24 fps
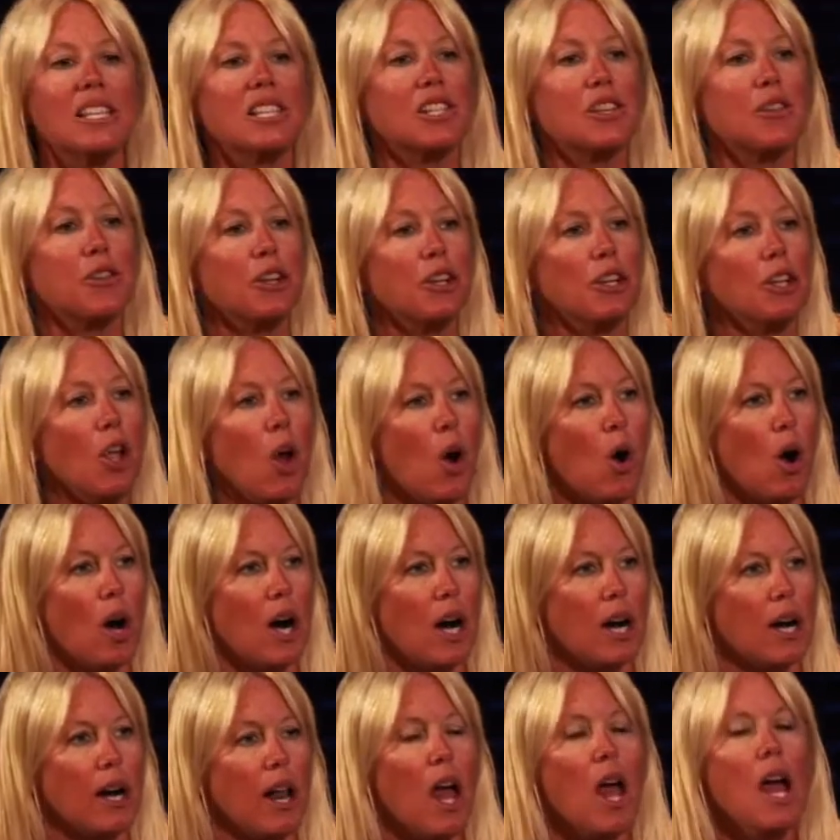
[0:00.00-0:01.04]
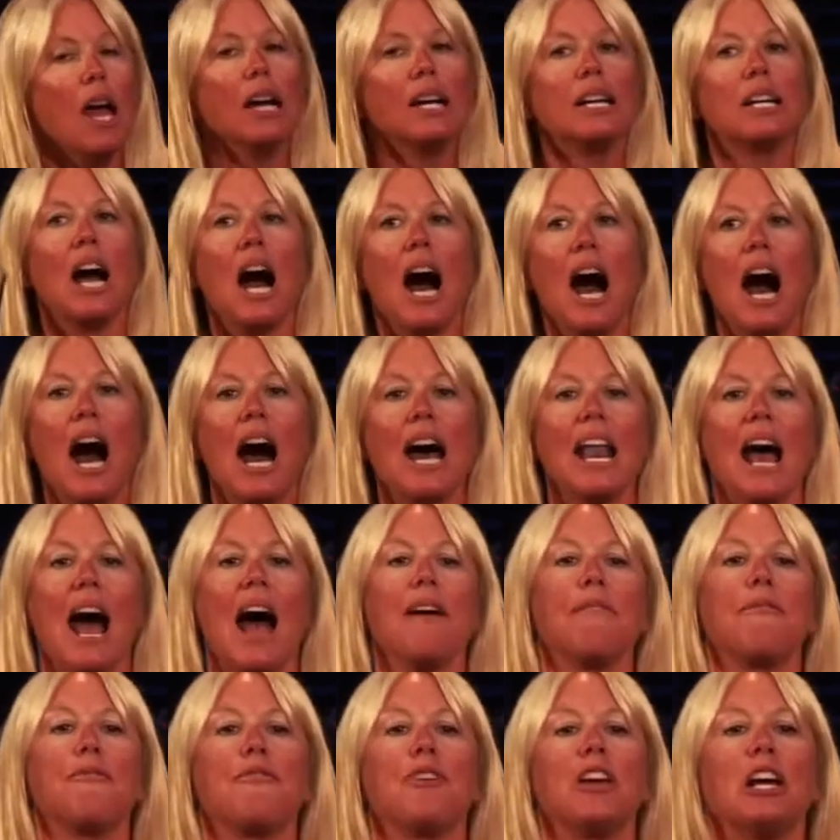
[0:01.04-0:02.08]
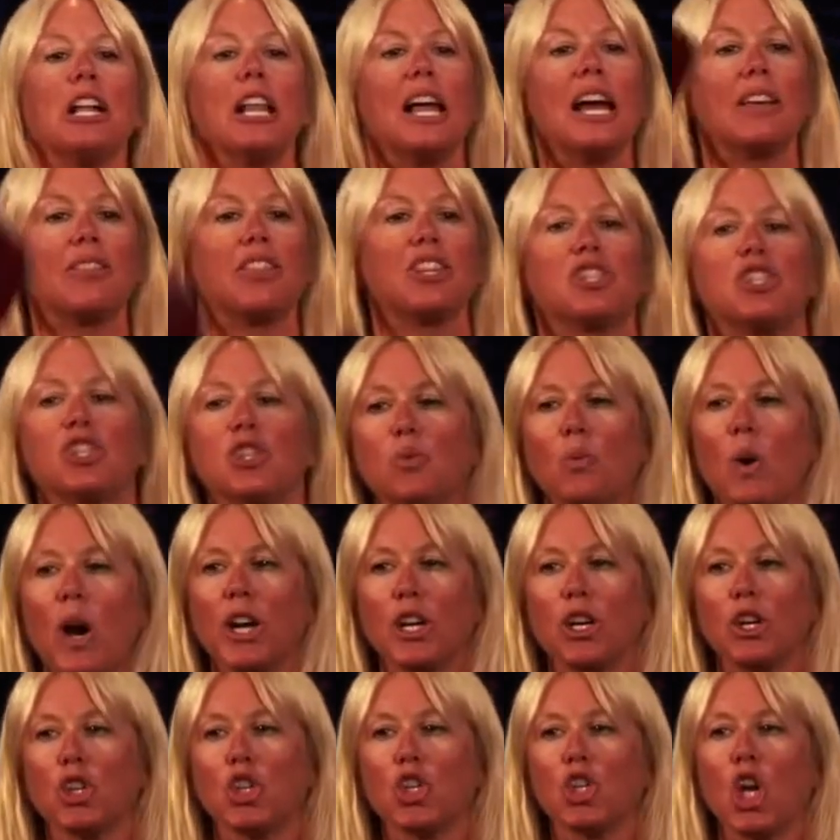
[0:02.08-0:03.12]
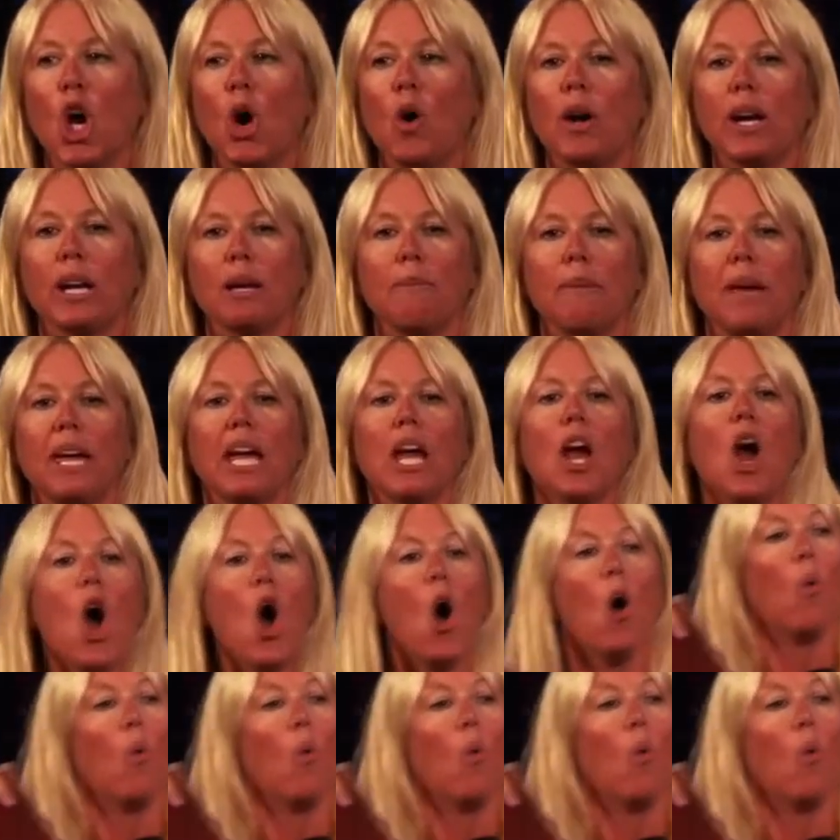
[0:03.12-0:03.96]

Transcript: ask the Lord, God, I feel like this is what you're showing me.